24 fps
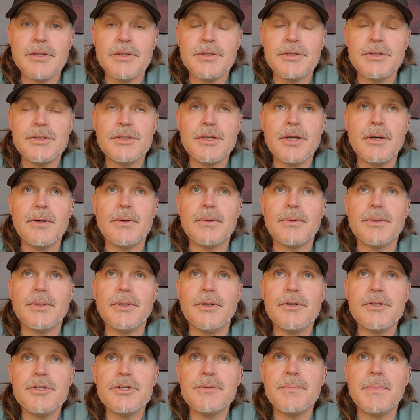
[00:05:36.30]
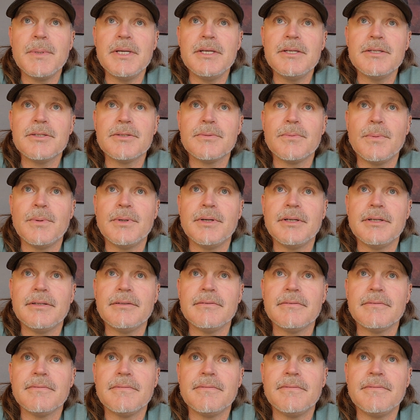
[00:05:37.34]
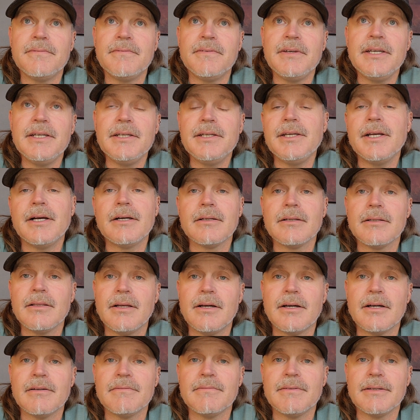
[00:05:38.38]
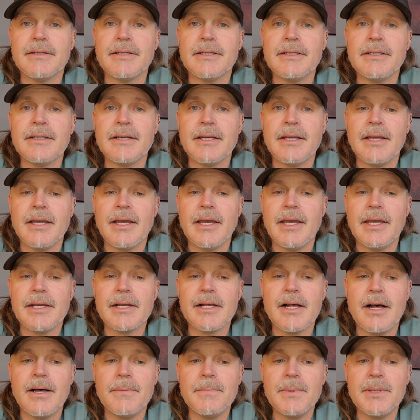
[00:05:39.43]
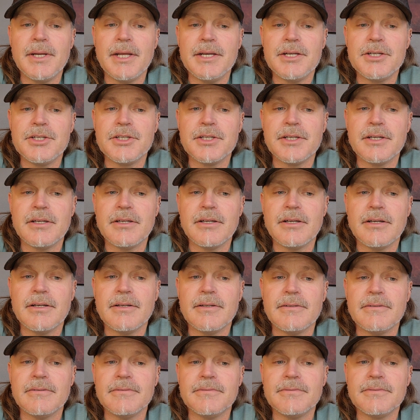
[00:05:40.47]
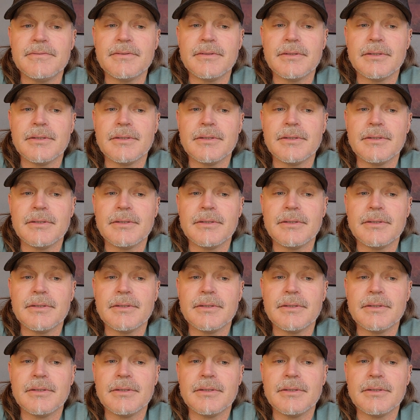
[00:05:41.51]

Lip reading: So nurse bees will feed young larvae a combination of